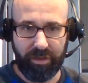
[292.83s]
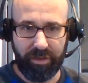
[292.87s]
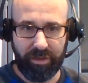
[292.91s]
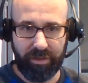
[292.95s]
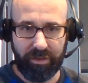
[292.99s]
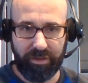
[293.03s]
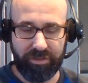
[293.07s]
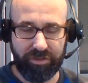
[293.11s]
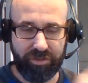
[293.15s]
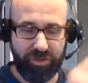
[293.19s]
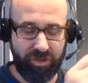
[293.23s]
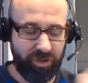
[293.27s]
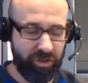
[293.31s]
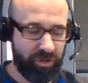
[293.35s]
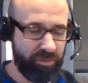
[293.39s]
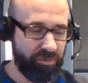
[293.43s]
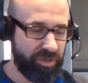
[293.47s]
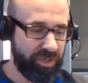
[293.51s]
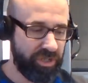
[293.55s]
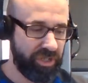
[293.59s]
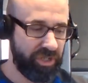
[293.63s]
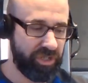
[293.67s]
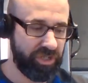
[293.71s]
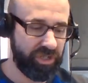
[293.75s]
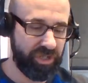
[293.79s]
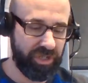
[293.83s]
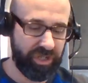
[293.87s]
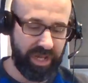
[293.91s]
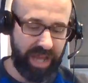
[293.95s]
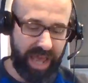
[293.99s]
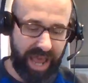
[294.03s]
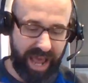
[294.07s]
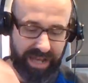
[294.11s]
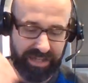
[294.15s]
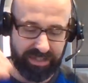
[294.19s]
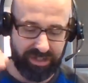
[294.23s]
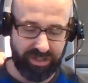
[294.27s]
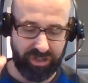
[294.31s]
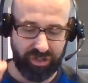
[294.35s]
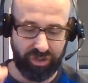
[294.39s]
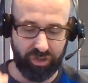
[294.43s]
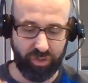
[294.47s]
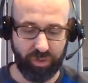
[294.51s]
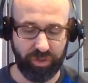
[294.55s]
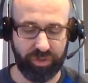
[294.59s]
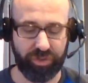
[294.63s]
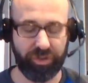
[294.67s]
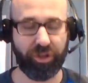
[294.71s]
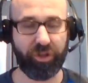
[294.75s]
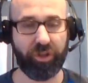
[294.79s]
The circumcision has to do
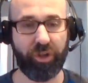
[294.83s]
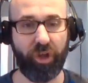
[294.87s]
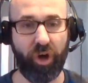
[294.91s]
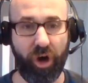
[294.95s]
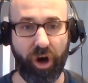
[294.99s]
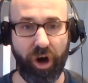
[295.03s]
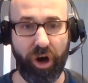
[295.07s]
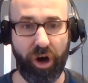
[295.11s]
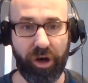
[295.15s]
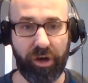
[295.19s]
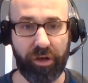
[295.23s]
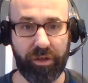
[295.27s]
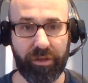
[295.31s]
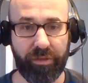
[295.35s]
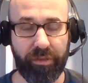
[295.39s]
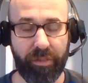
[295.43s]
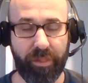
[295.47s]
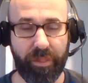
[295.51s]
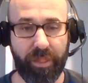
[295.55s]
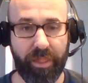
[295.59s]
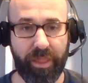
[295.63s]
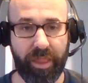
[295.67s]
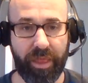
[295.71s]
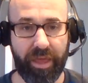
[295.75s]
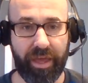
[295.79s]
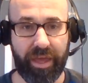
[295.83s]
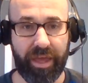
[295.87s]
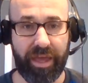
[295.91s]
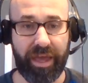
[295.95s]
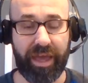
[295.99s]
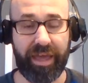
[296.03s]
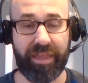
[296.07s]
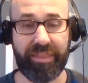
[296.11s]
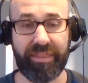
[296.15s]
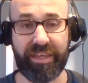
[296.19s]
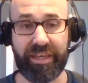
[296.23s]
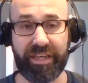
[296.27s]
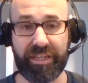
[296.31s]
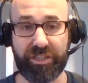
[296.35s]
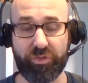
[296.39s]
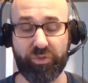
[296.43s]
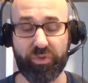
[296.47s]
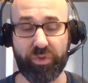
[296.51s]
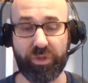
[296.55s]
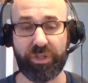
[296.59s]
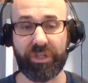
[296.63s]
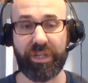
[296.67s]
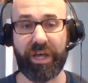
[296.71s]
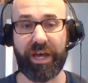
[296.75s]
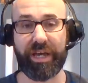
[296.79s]
with the law and the
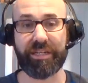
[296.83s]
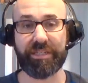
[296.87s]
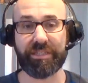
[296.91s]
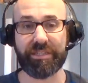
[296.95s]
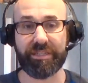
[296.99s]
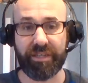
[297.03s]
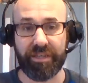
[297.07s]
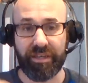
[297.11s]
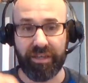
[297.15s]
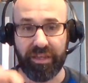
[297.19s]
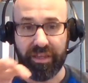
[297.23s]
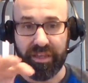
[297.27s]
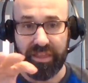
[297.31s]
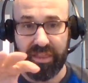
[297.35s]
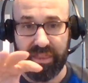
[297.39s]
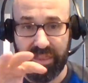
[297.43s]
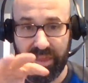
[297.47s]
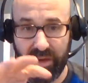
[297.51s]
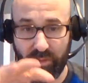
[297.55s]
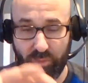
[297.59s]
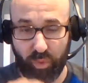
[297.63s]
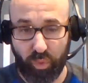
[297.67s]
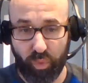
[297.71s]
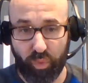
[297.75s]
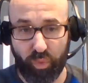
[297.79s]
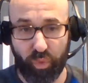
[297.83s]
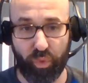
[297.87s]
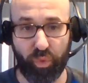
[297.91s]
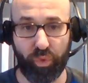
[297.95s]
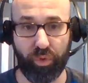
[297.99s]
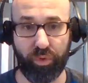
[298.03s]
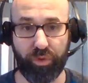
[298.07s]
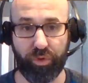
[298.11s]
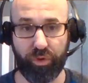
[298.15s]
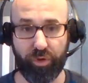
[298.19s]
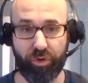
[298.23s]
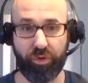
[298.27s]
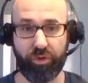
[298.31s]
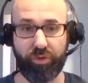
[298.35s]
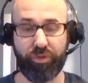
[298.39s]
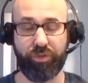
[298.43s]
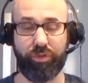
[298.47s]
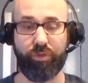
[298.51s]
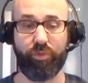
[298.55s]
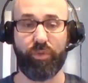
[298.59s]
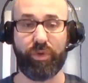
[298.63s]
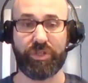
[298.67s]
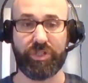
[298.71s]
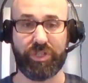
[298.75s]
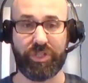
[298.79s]
Israelites that will rule the
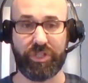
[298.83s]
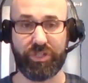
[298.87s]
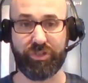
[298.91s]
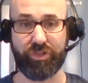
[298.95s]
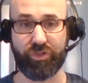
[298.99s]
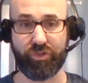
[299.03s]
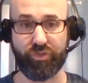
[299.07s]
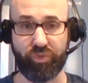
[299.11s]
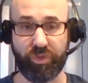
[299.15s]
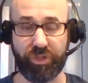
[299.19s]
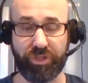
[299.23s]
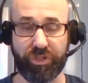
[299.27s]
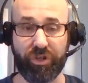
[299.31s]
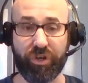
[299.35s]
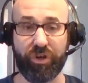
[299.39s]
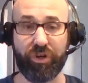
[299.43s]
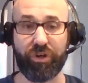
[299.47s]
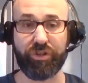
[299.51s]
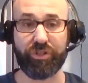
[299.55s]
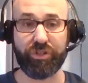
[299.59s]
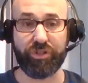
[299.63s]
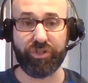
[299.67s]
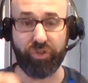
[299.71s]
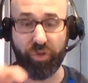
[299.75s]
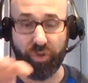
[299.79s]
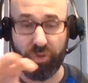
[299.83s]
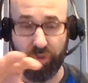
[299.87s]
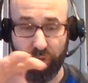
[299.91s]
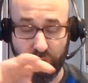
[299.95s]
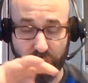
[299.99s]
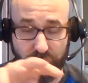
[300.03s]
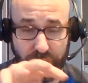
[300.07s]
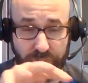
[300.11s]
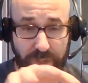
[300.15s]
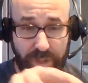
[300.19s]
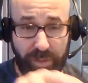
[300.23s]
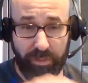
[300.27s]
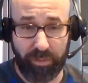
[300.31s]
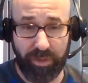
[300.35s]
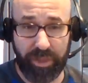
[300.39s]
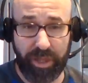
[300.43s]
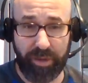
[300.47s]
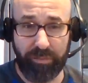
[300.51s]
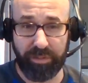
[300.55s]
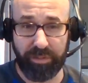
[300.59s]
earth when Jesus returns. So those people that